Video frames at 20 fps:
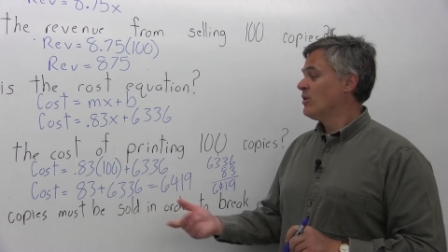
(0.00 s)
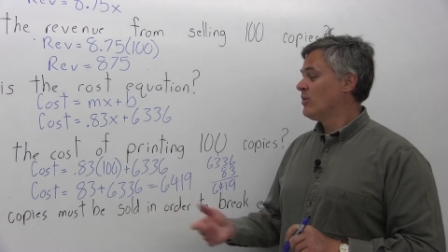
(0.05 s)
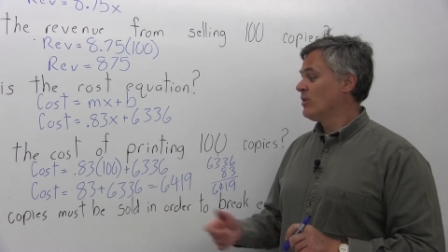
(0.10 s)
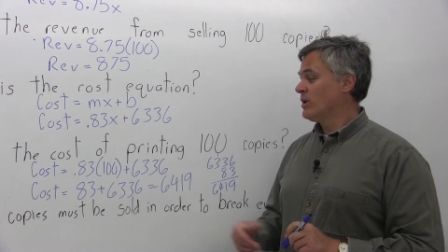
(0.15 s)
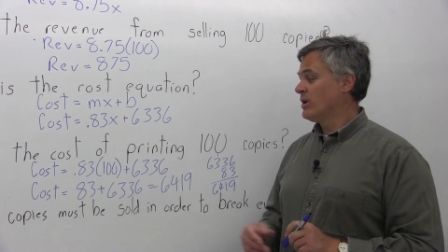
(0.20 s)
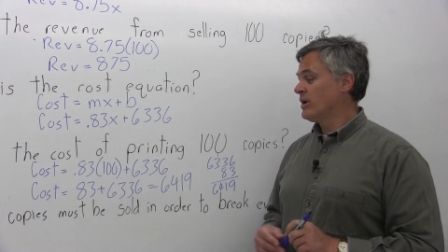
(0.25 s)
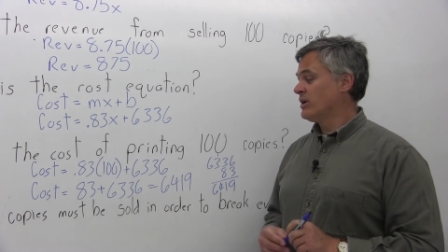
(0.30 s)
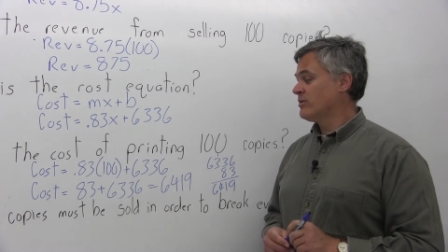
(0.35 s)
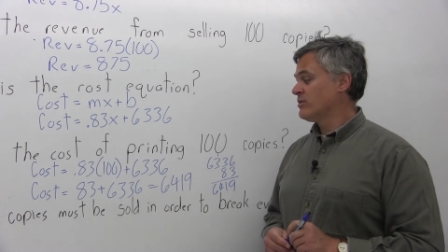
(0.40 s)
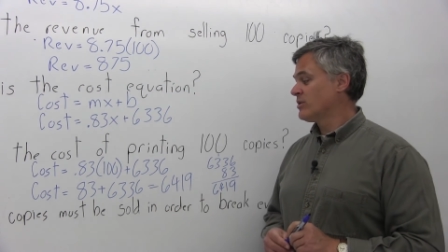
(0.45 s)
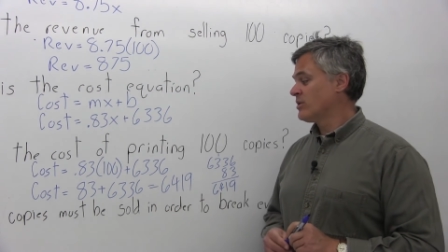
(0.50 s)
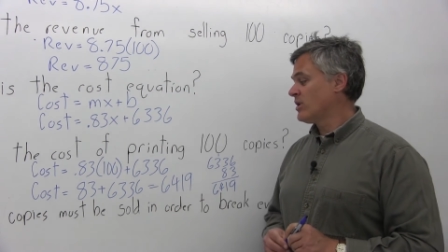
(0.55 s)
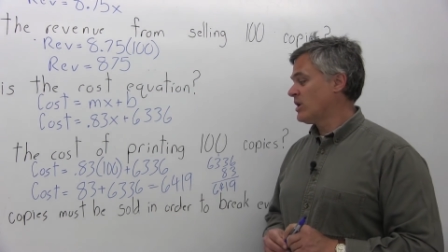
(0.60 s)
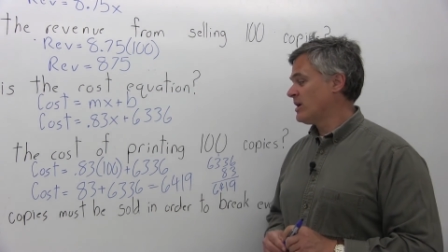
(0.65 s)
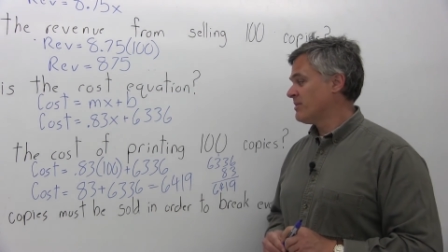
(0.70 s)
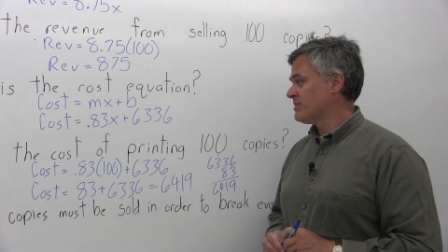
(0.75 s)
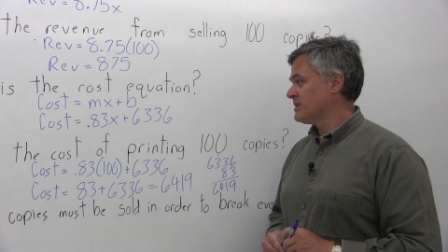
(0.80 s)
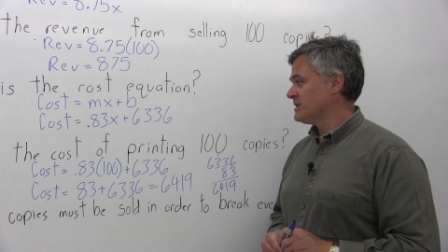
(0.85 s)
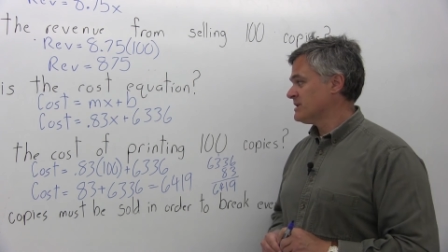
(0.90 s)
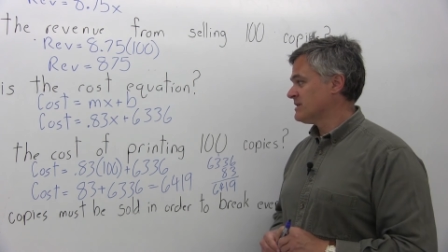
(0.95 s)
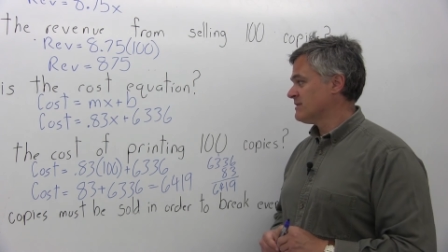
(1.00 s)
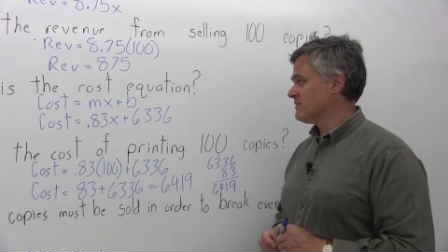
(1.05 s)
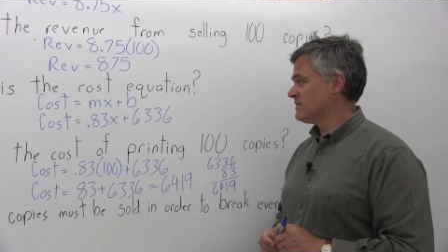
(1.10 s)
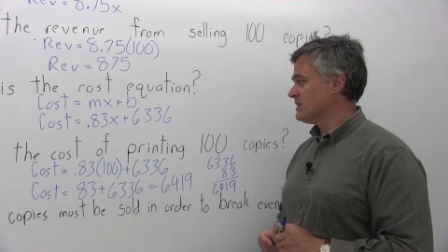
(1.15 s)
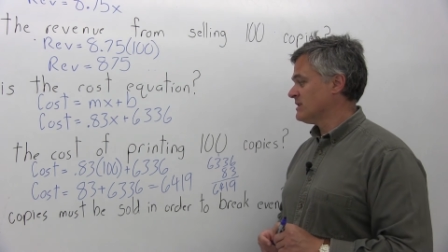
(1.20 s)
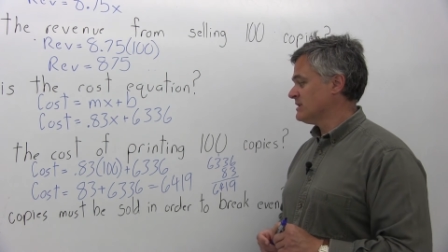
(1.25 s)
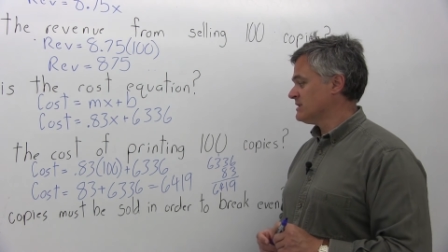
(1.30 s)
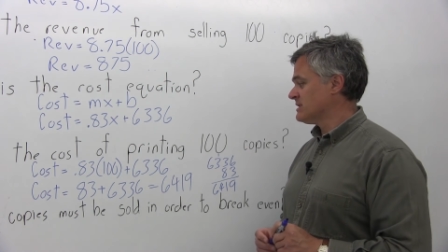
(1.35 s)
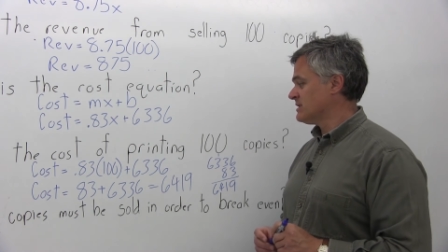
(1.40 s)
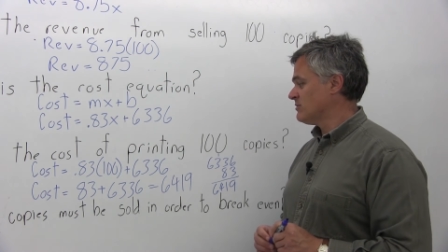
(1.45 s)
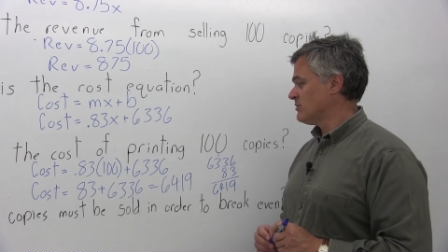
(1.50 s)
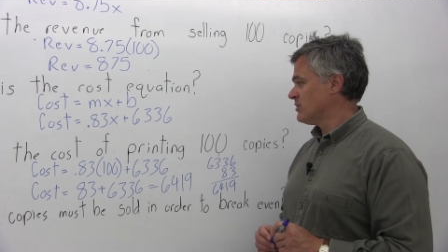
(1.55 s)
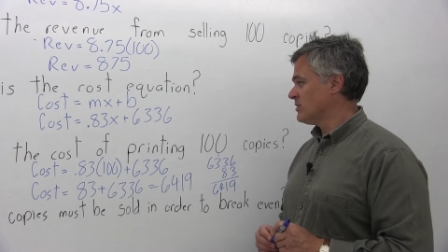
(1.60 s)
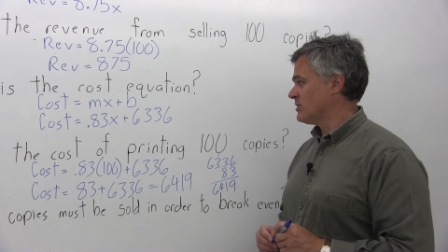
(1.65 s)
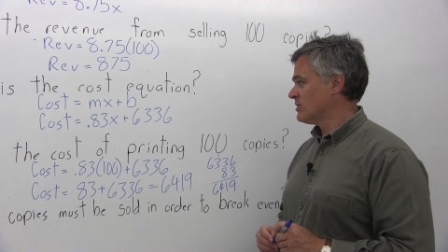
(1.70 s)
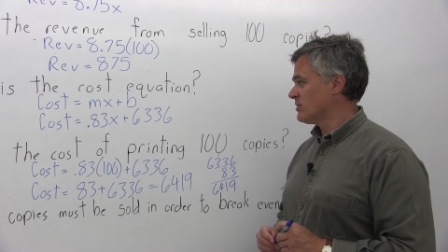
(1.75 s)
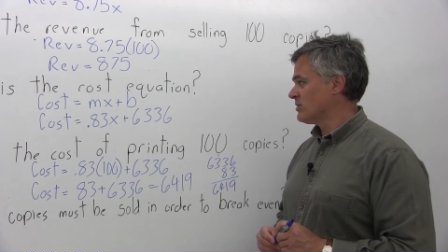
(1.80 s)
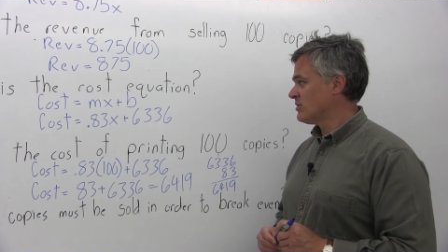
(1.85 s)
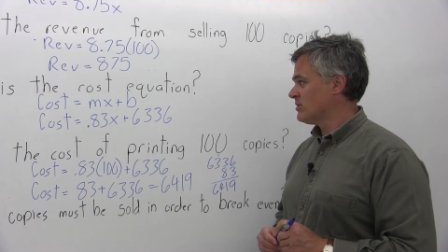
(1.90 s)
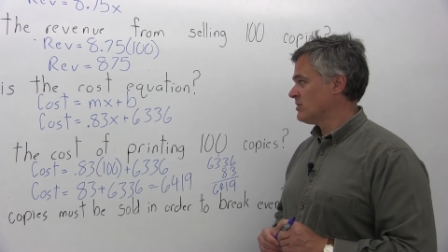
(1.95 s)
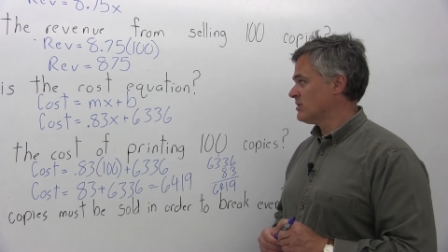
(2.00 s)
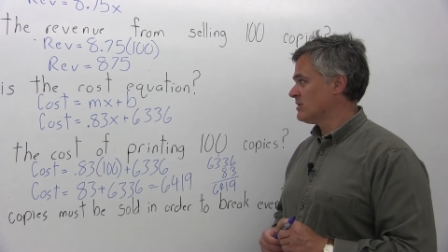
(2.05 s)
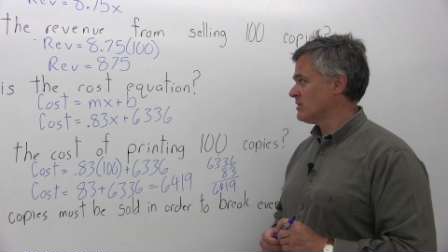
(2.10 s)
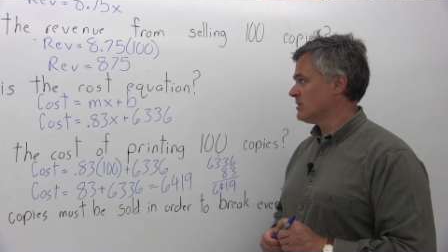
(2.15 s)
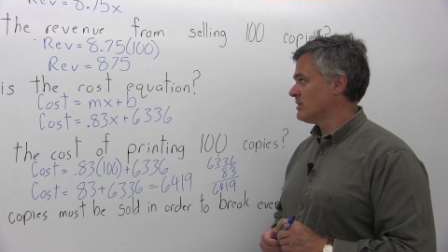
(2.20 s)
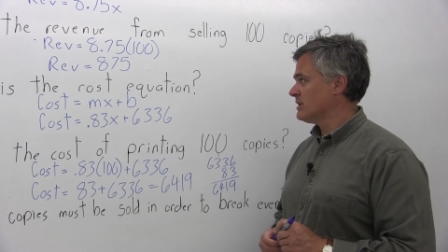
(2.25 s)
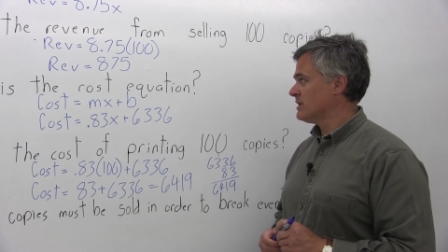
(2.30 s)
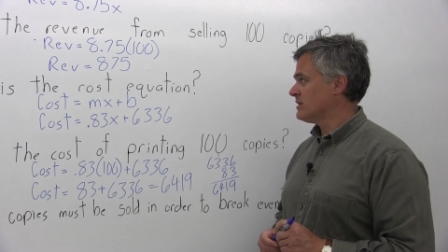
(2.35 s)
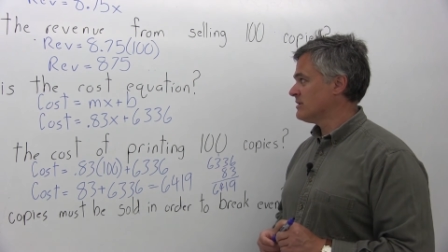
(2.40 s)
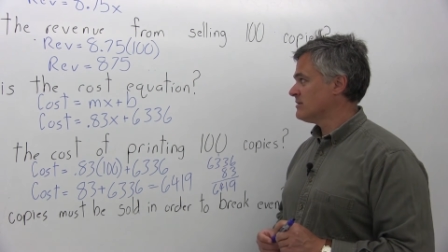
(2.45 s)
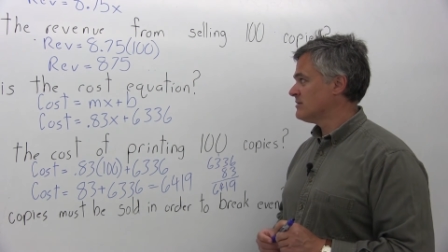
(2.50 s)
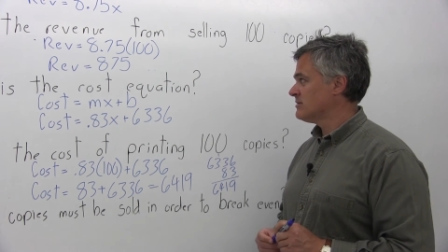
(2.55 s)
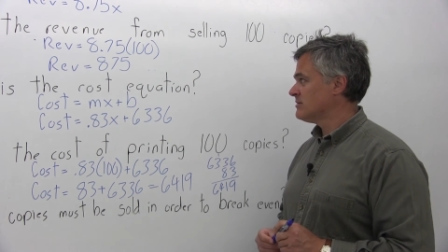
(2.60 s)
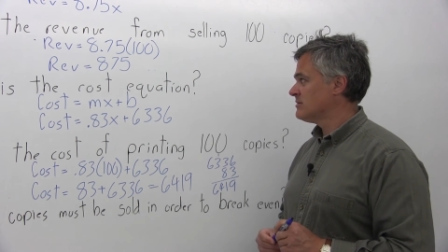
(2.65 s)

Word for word: 100 copies of the Lizzie Borden Quarterly.